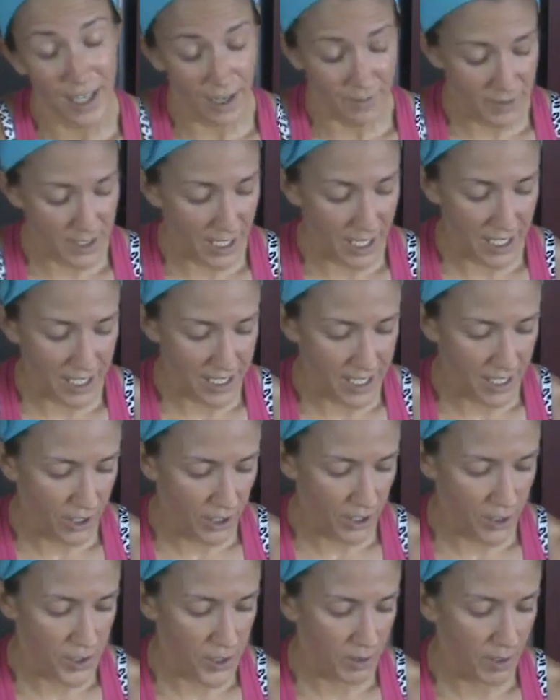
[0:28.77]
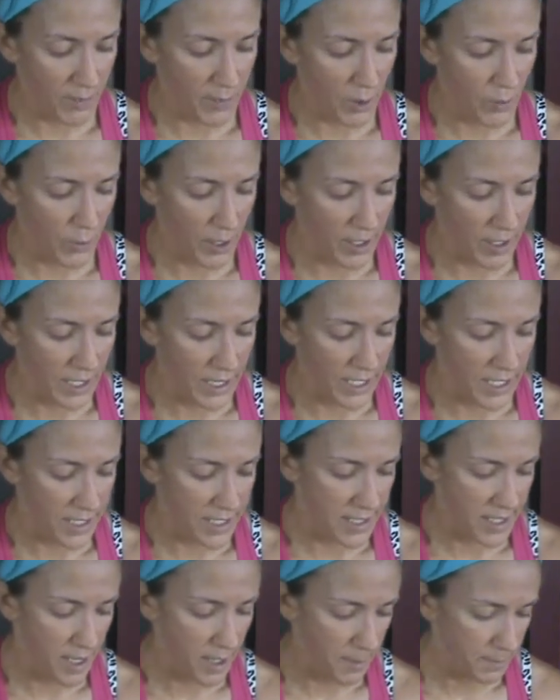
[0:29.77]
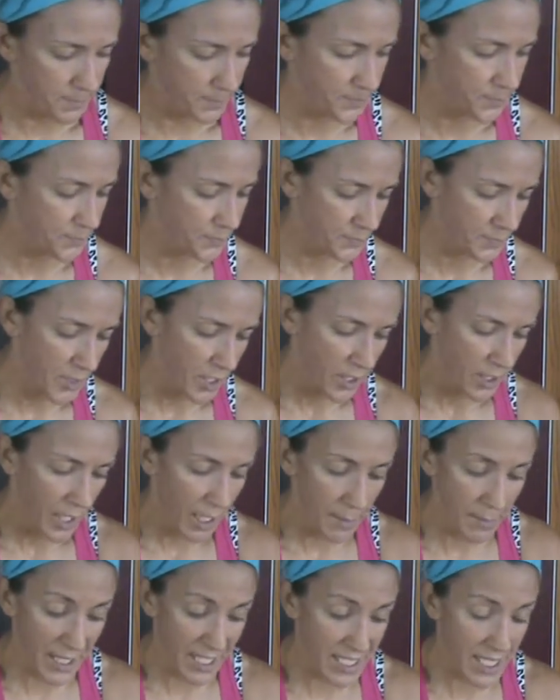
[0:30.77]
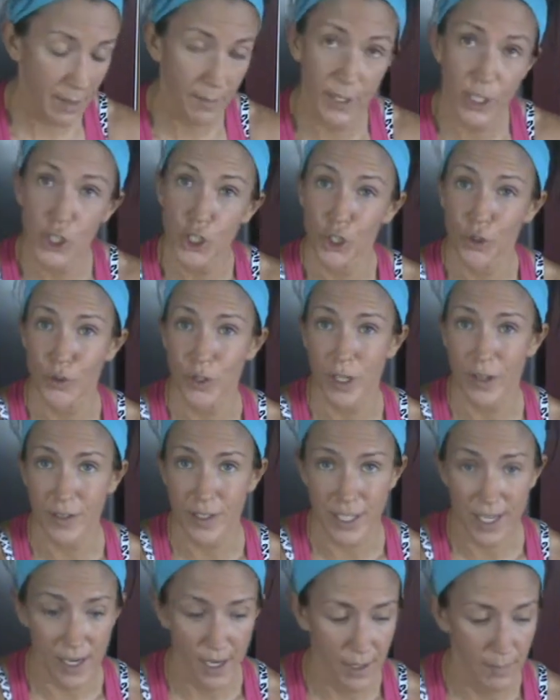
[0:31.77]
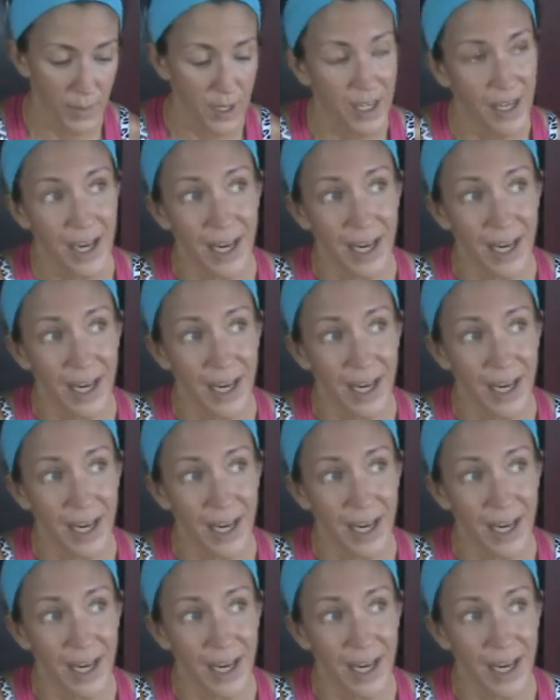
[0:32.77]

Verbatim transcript: I've got to tell you, so I've been wearing these, um, I mix up my shoes all the time.